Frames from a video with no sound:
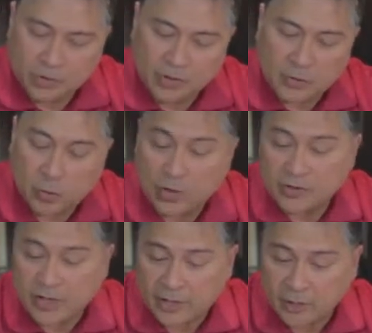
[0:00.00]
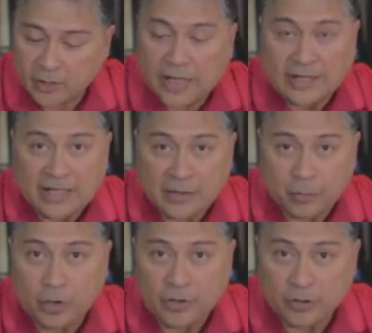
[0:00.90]
So that's one cycle. At
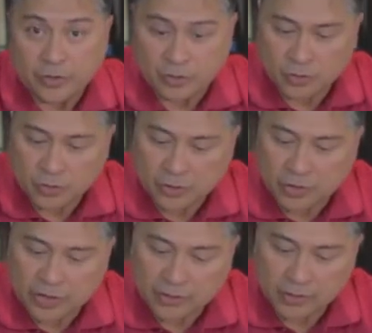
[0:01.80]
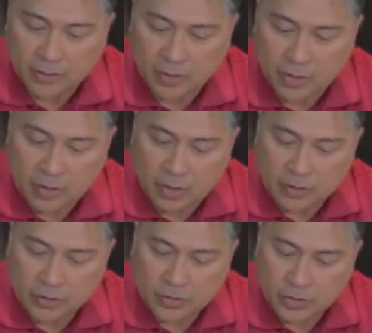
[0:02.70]
that point, you're a social connector,
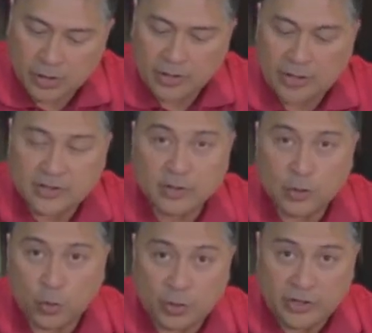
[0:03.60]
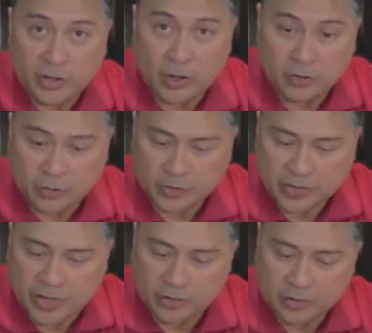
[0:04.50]
and that's $20 per
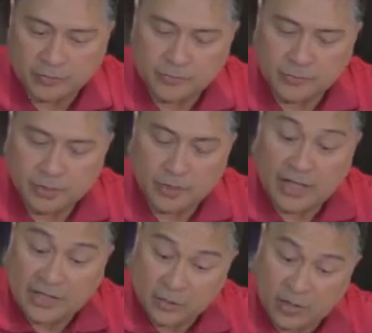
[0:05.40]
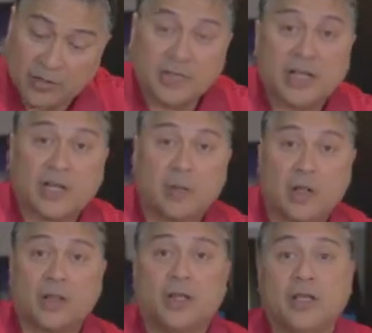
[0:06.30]
cycle. That's why the second
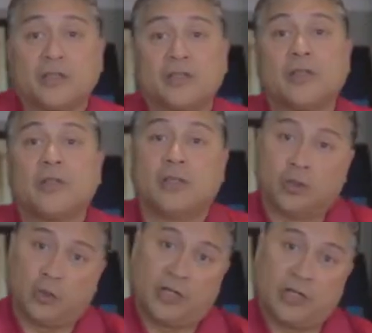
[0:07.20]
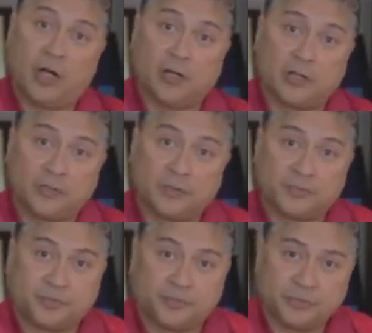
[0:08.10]
month is $20.
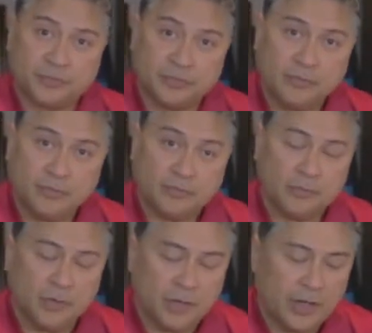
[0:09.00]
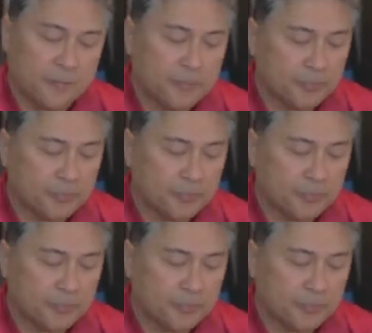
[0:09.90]
Okay.